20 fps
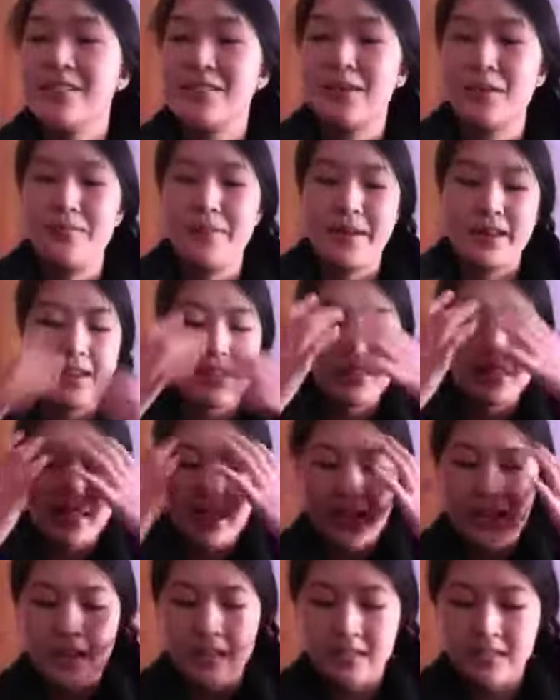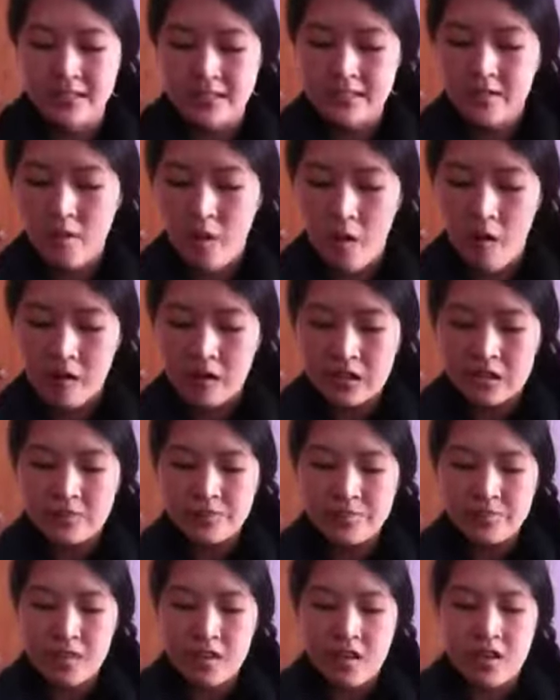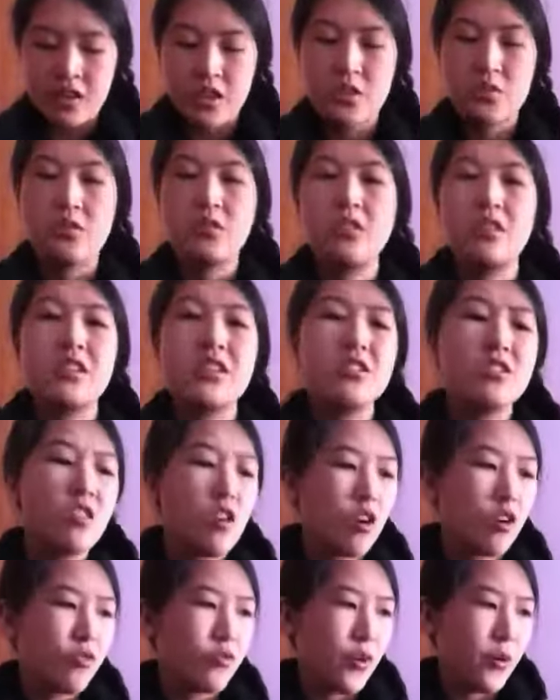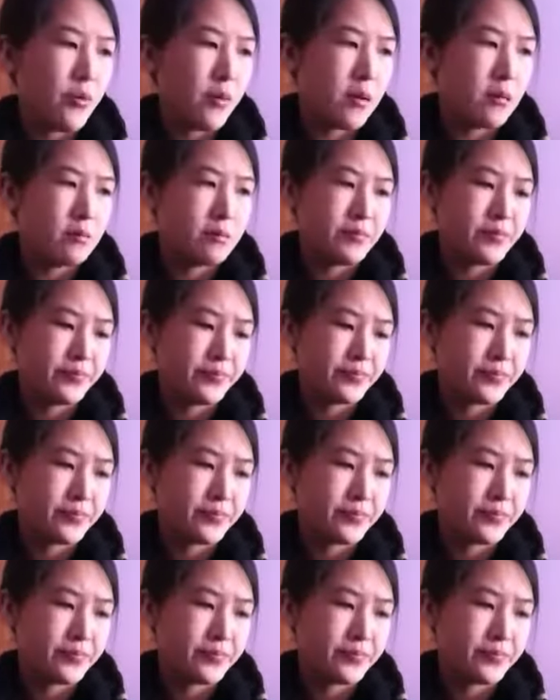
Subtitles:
sweatpants, and these are all from